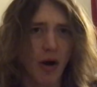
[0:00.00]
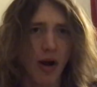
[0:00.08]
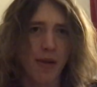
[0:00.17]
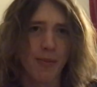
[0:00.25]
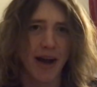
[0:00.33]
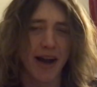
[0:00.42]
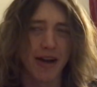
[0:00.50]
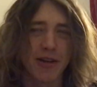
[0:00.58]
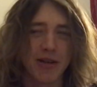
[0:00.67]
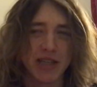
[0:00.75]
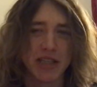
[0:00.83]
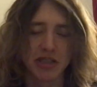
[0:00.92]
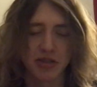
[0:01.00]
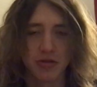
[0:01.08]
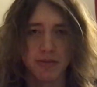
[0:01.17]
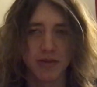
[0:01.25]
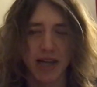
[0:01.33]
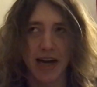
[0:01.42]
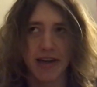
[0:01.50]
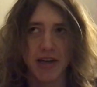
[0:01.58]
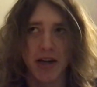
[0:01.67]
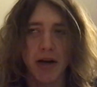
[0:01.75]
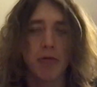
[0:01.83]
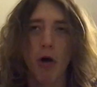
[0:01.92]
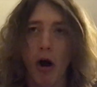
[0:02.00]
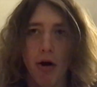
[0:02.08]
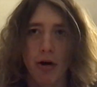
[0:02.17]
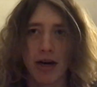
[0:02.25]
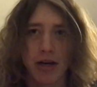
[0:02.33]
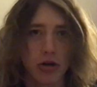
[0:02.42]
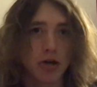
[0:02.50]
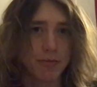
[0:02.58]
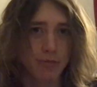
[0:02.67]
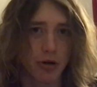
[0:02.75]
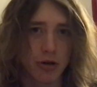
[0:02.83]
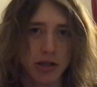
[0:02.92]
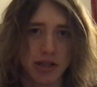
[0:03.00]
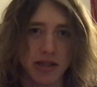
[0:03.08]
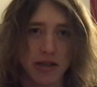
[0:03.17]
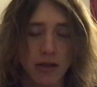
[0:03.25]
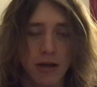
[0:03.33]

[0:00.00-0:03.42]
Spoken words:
automatically assume that you are a good person.